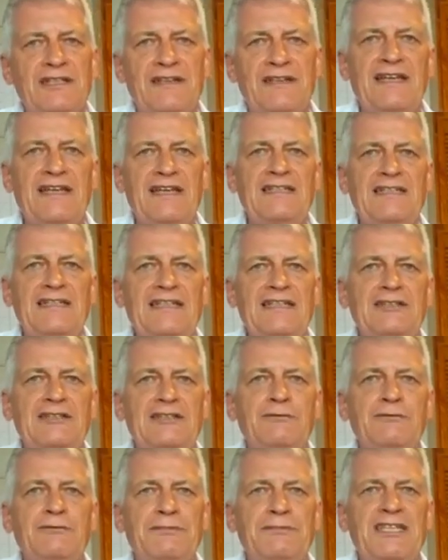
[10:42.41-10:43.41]
They
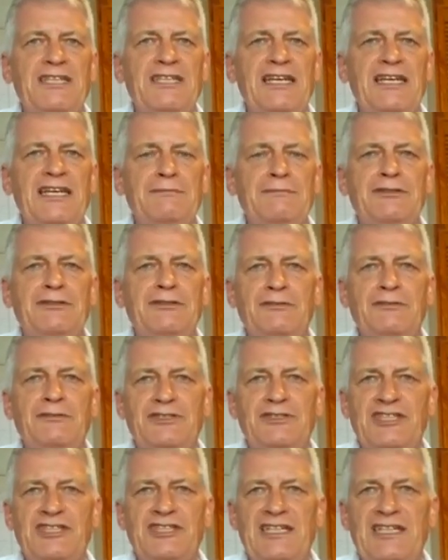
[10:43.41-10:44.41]
need to be able
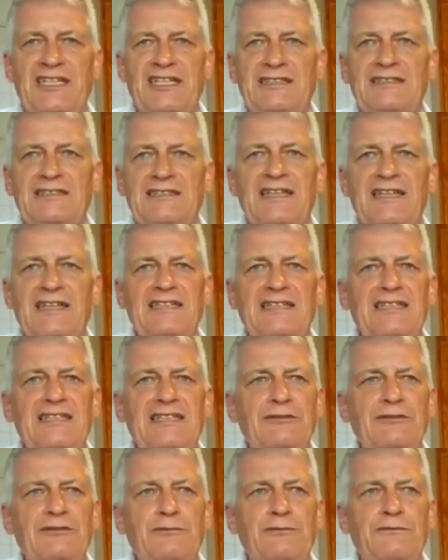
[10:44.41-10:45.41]
to change, they
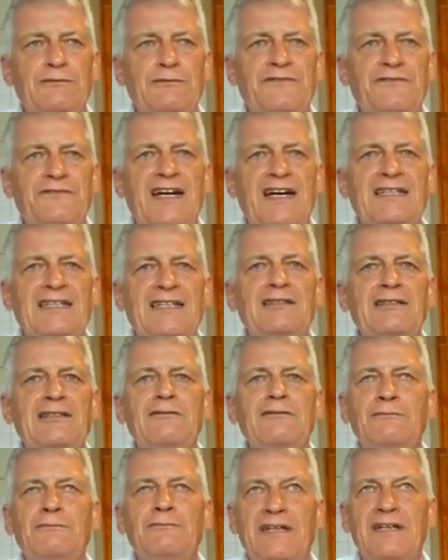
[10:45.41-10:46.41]
need to find
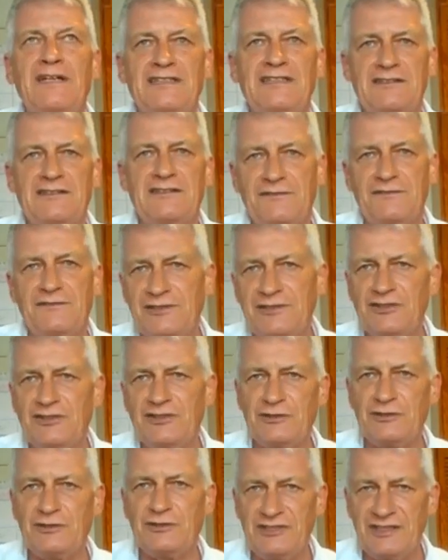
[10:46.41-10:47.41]
new ways of
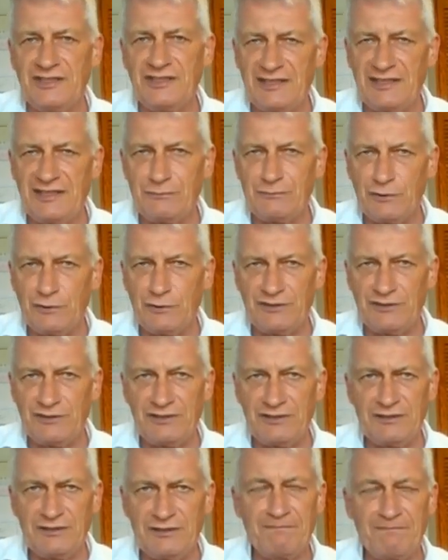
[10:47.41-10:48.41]
resourcing their
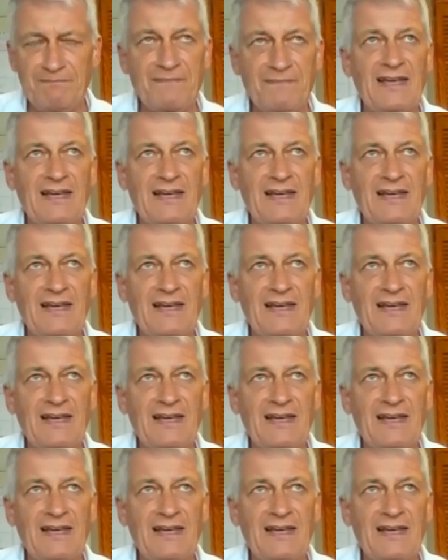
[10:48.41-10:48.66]
work.